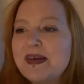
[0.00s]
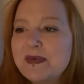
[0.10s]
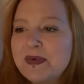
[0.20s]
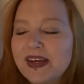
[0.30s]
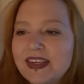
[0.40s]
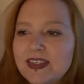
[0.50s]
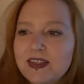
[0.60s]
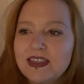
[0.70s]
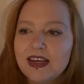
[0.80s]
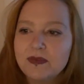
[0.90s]
what we're going to do
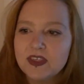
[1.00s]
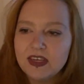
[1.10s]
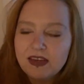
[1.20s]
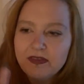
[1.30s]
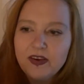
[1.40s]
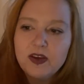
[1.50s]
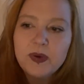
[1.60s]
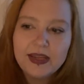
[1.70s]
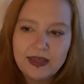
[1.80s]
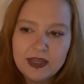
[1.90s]
today. I'm just going to very
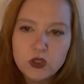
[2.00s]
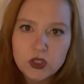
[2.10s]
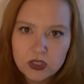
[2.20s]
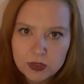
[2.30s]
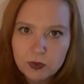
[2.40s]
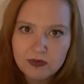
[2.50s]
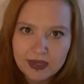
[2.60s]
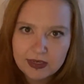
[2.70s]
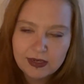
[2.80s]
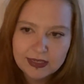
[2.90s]
quickly introduce what
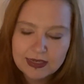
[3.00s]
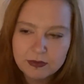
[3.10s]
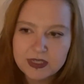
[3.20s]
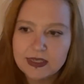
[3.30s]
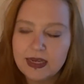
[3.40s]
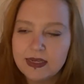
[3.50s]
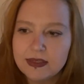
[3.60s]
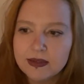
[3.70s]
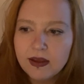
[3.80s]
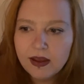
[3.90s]
radical acceptance
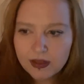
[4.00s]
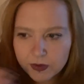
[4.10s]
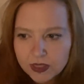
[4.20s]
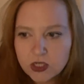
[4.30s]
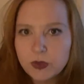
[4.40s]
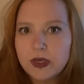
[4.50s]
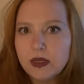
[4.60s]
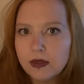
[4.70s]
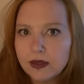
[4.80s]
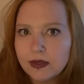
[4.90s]
is. Then we're going to do
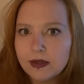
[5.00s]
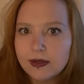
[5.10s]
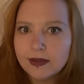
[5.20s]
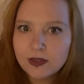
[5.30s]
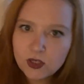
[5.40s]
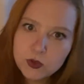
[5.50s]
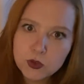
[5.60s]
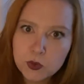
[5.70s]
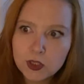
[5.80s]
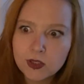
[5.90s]
a
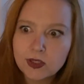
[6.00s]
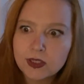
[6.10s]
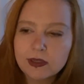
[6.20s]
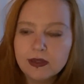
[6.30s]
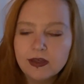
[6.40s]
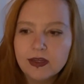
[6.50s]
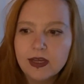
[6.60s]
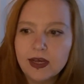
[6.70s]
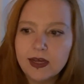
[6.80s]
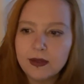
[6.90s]
usual
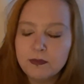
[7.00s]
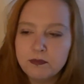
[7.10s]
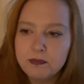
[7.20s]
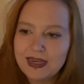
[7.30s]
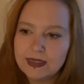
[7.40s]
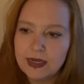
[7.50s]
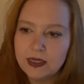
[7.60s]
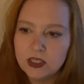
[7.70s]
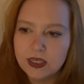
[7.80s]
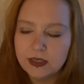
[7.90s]

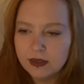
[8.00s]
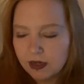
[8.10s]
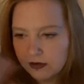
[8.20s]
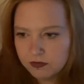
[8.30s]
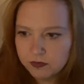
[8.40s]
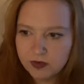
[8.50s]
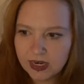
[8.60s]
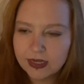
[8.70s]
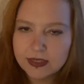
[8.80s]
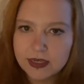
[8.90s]
meditation kind of
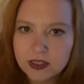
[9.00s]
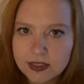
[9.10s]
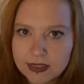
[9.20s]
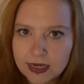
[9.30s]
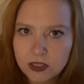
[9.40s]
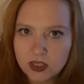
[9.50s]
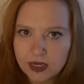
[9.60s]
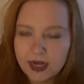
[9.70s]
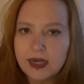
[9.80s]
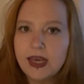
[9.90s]
relaxation
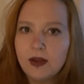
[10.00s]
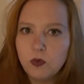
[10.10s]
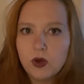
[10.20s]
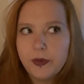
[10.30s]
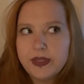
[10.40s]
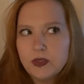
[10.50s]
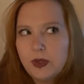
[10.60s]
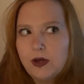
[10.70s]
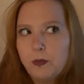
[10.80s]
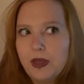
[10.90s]
session, and again we'll go into a
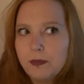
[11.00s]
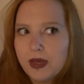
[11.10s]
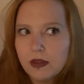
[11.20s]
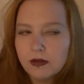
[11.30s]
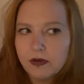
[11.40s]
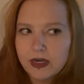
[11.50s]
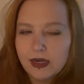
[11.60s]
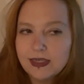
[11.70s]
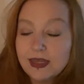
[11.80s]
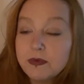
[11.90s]
little bit about the
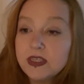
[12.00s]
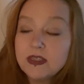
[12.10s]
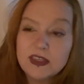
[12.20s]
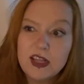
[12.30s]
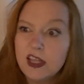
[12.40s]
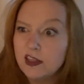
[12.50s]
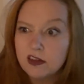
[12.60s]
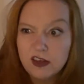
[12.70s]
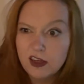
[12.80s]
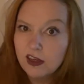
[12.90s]
radical acceptance, and
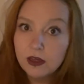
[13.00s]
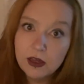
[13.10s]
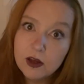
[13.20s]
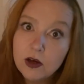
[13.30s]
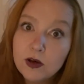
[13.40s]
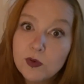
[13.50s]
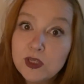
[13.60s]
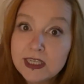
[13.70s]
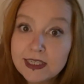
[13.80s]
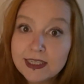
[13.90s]
then we'll
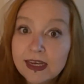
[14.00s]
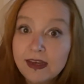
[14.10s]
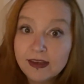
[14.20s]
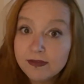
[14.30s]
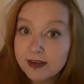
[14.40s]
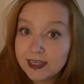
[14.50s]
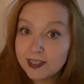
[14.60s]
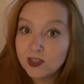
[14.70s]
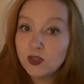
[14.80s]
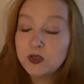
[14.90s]
just finish
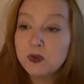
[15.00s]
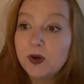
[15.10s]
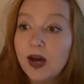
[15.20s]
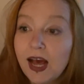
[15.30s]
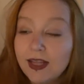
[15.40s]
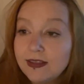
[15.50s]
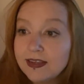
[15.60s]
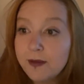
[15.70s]
as usual. And